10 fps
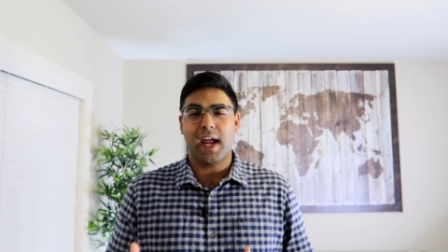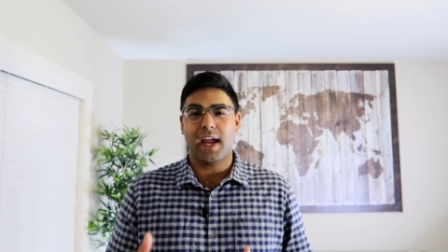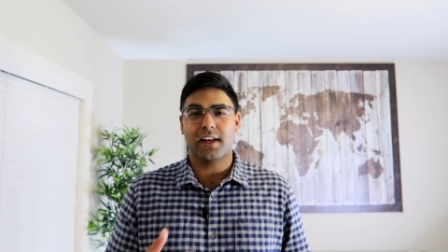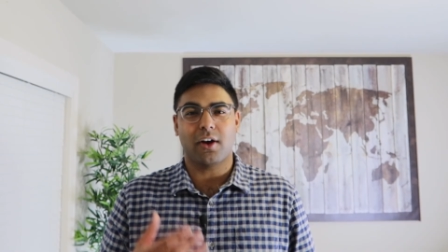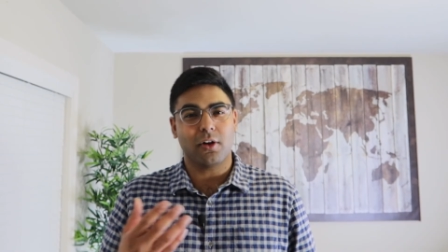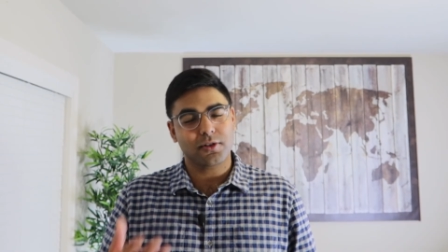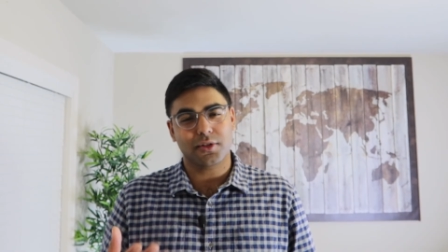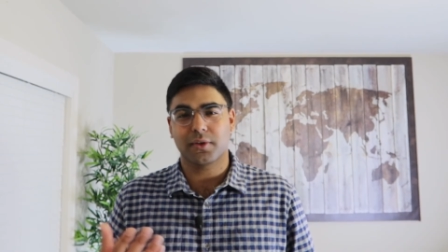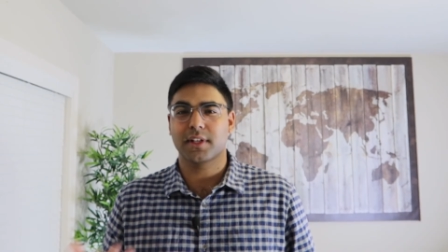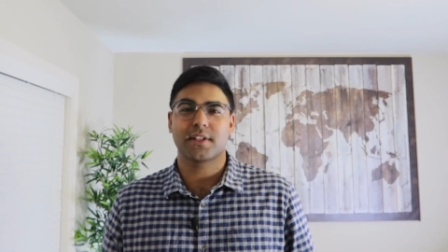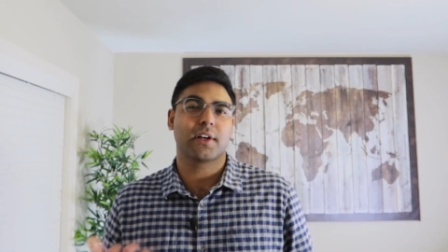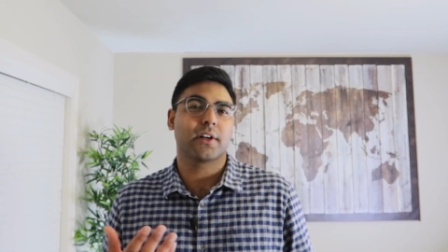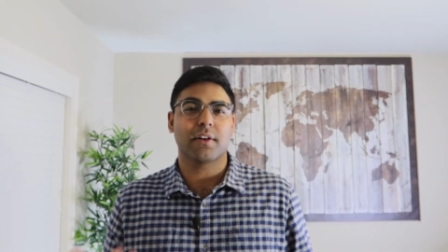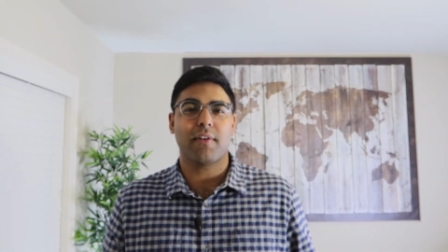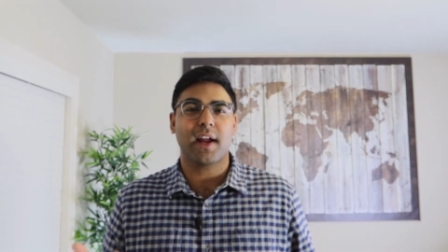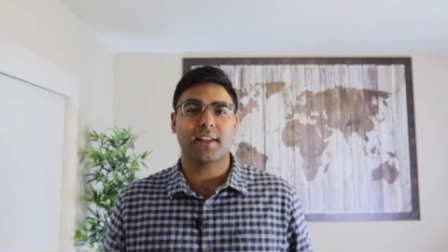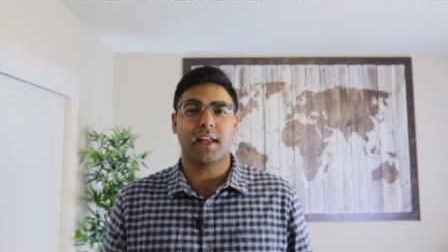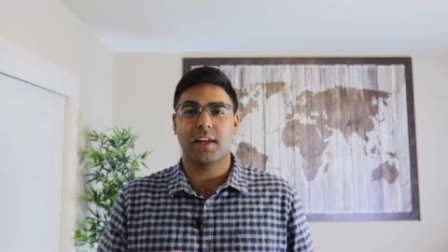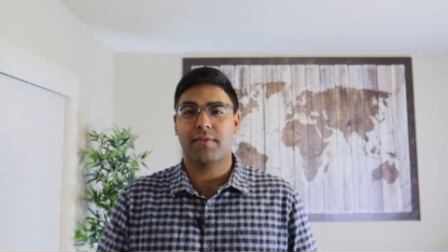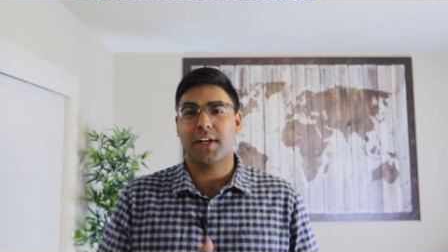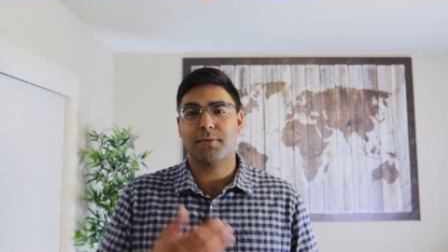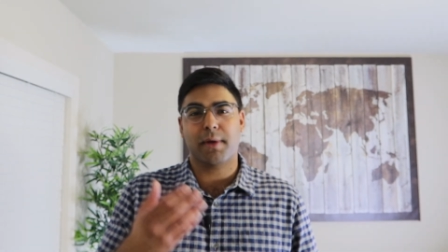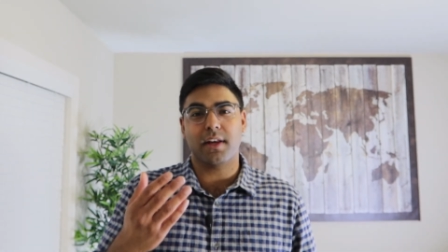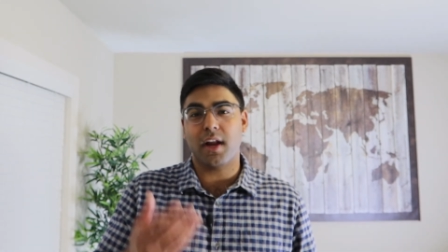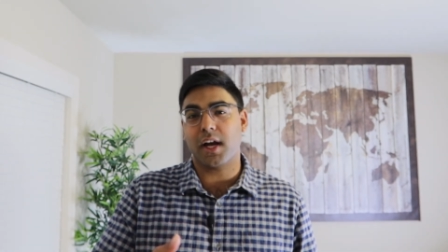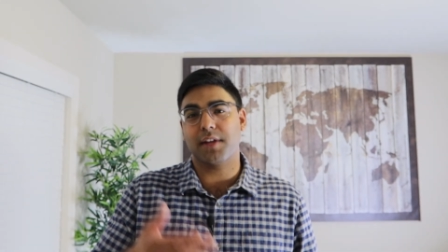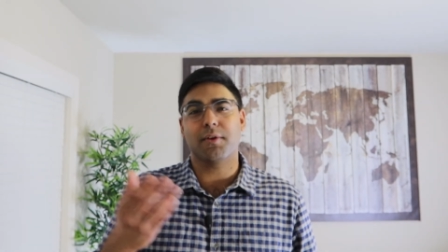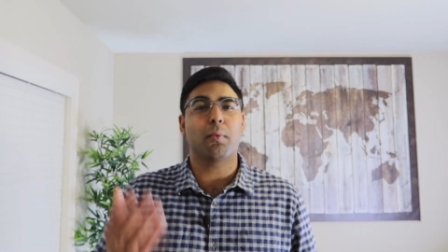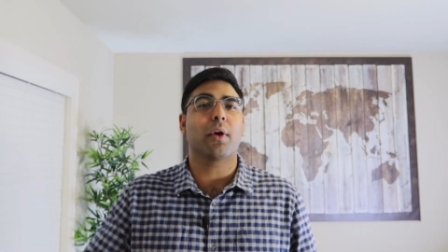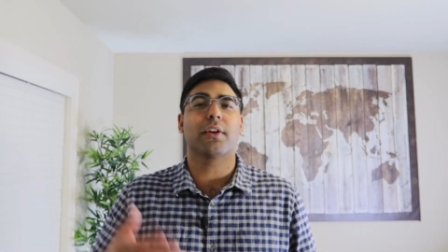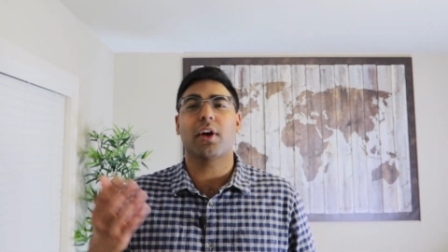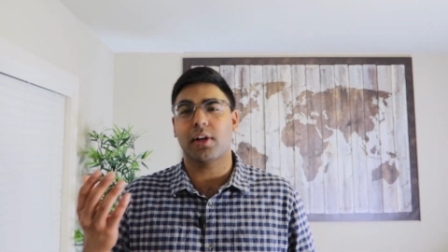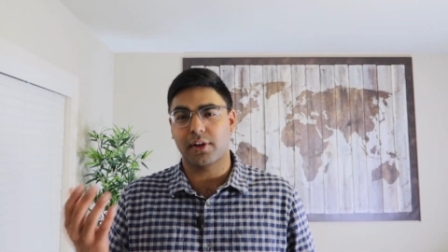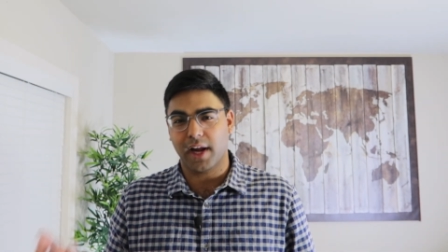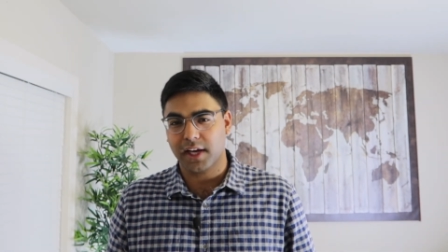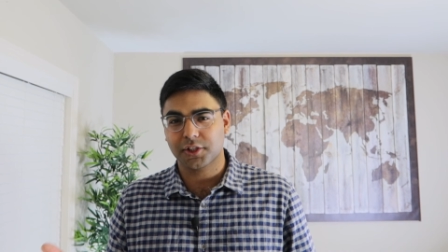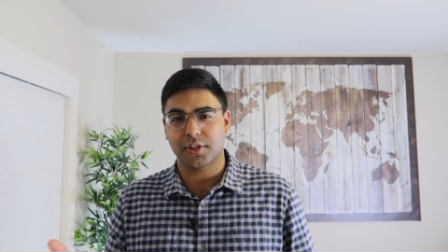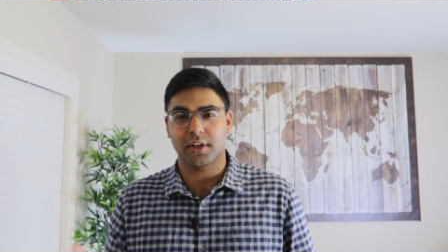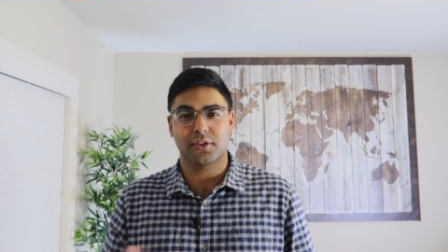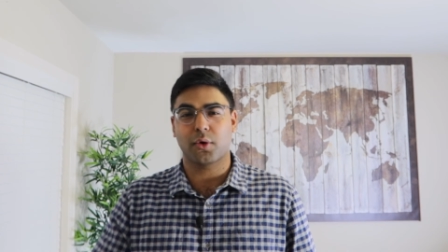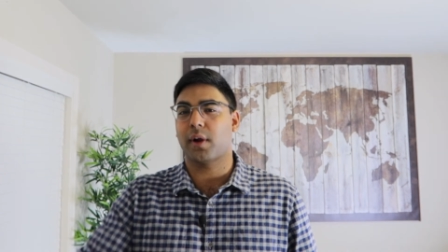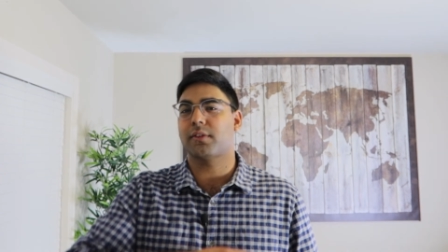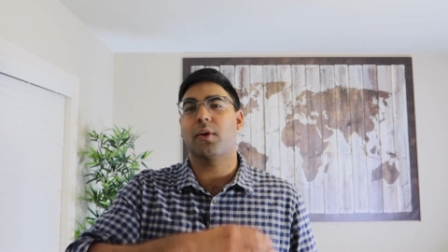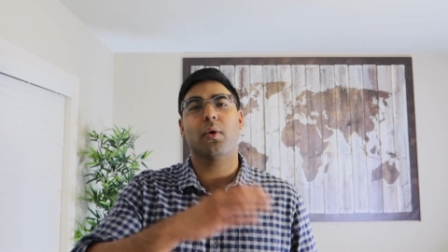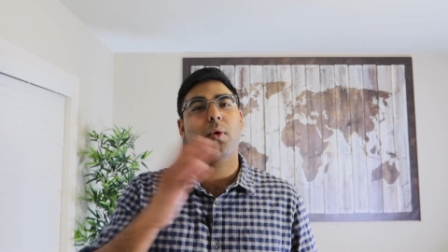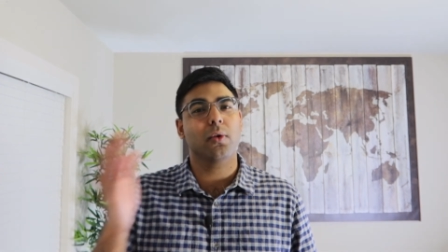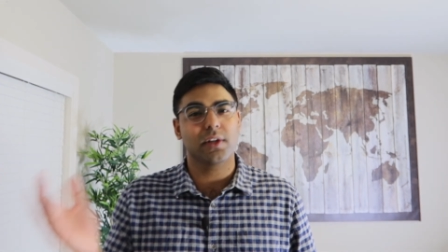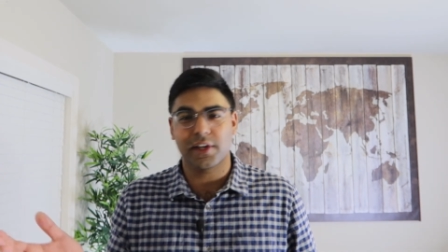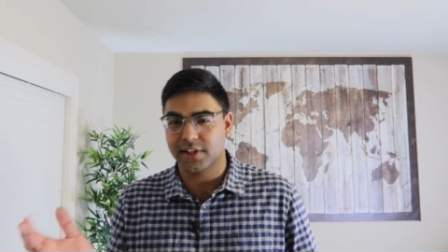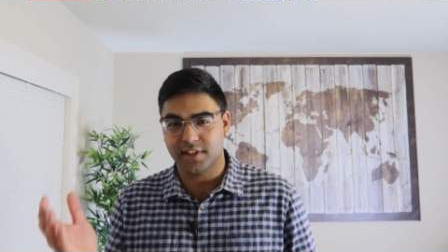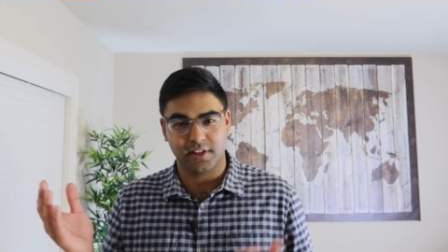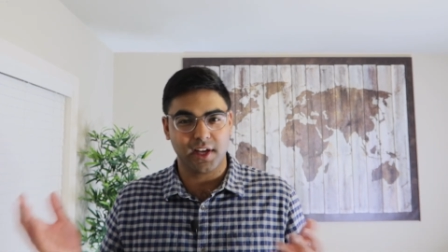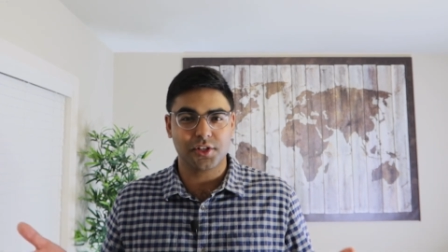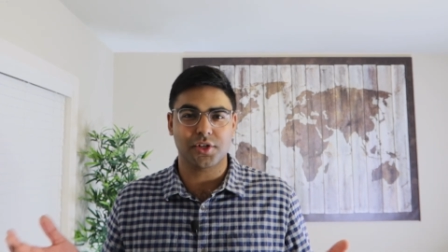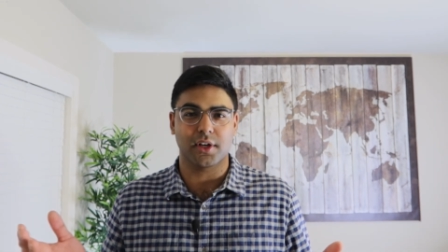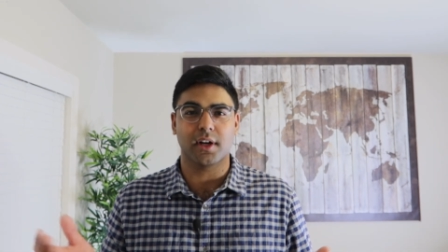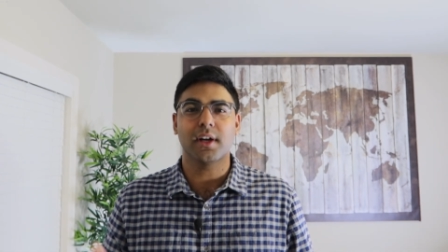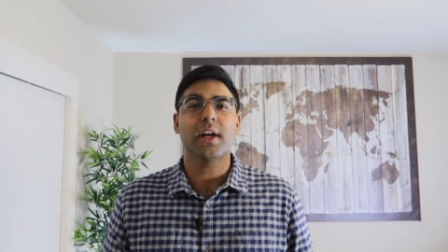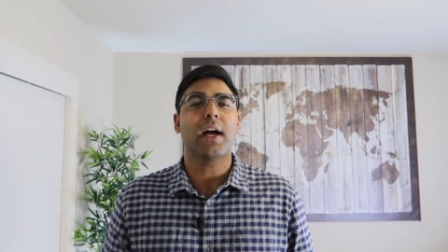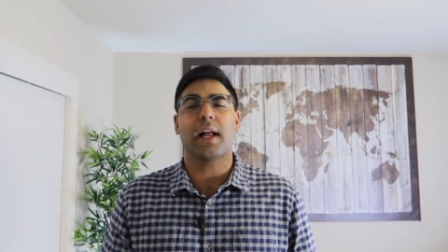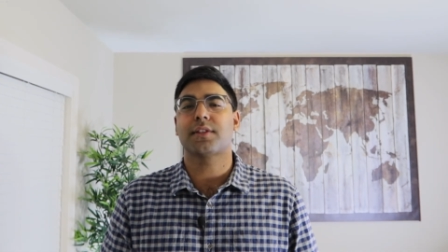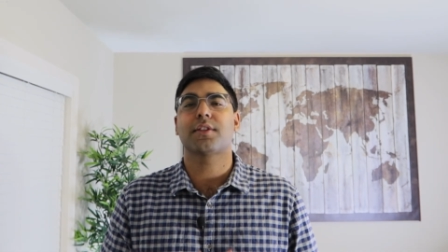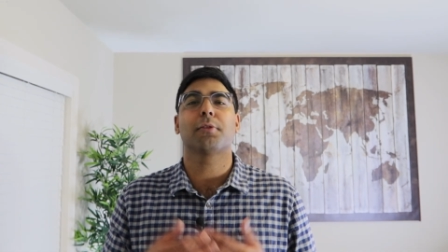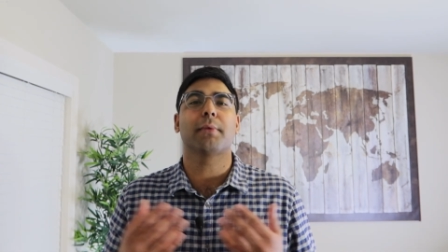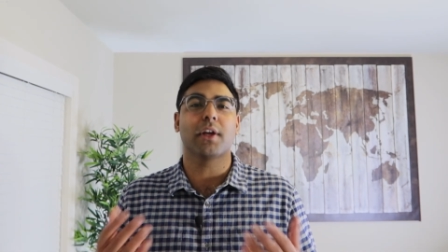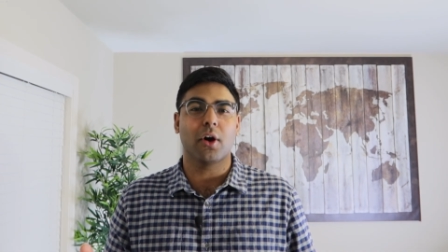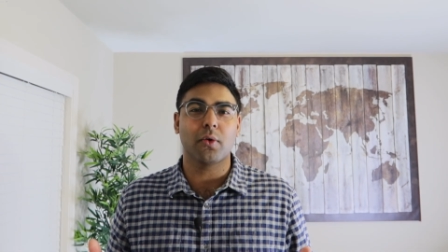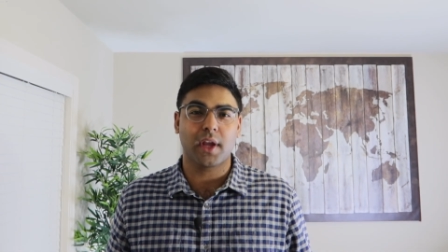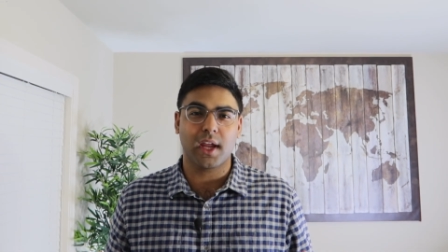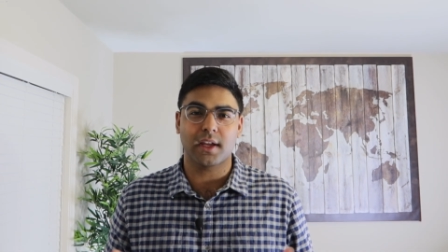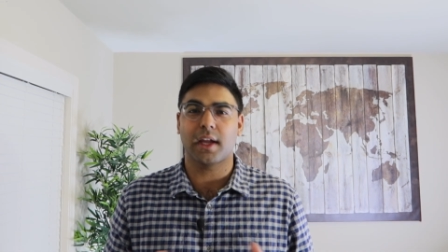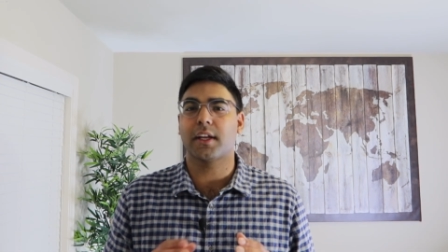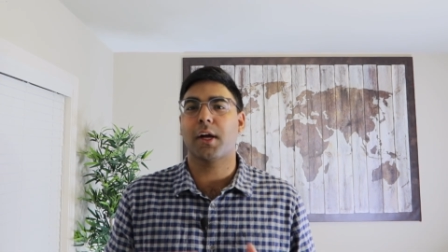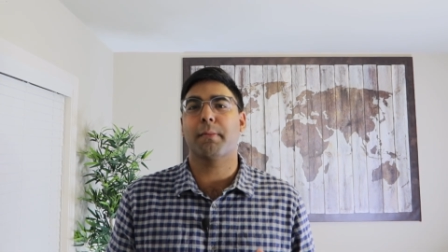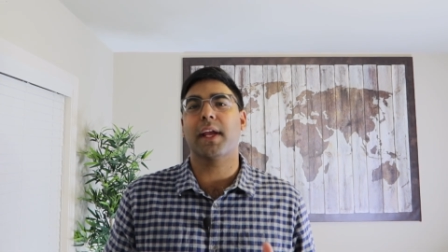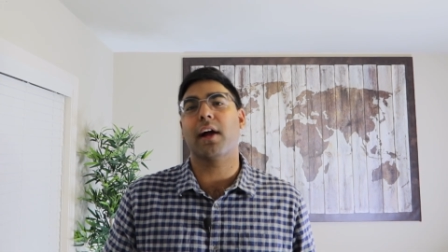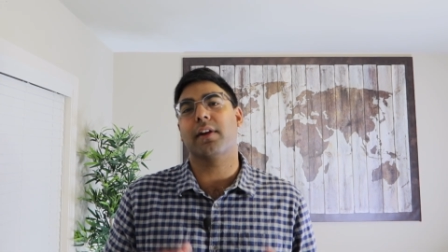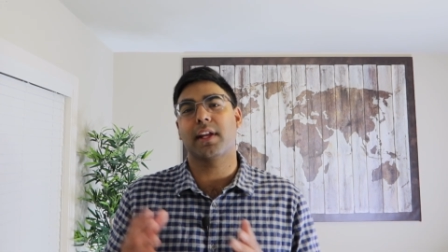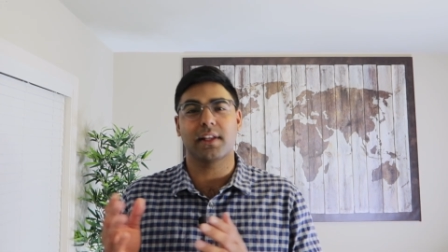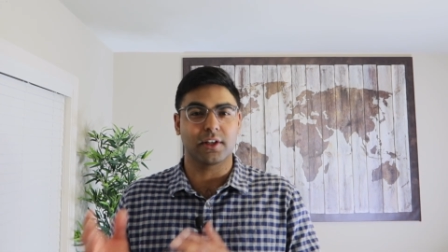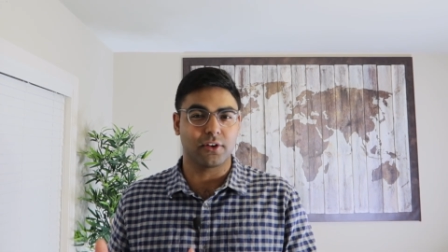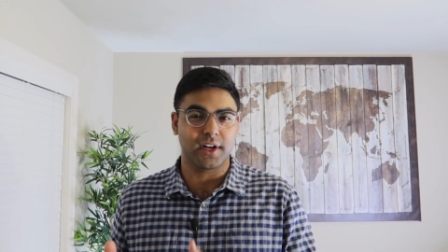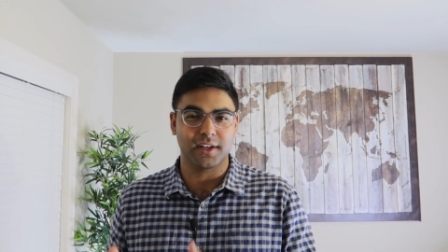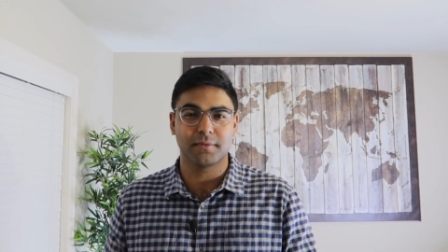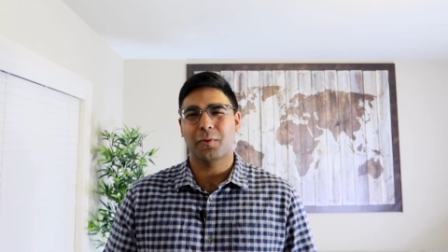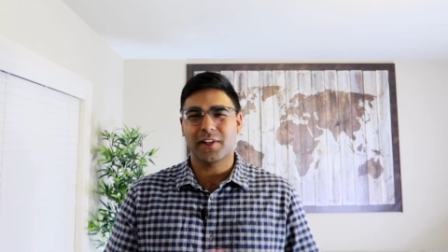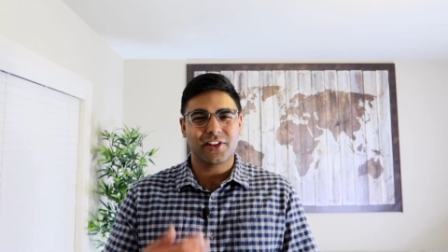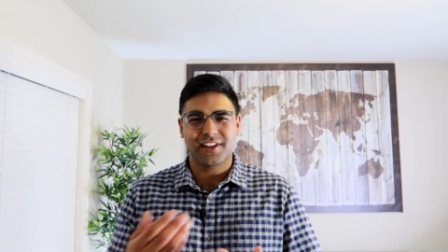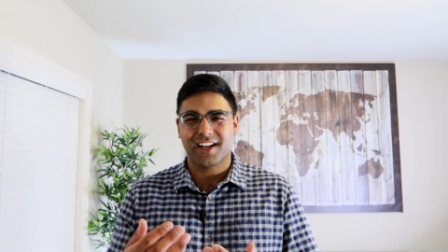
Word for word: And also considering the fact that if I spend not even $1 extra throughout the whole year till next year, I'll still be okay and coming out in the green. Whether or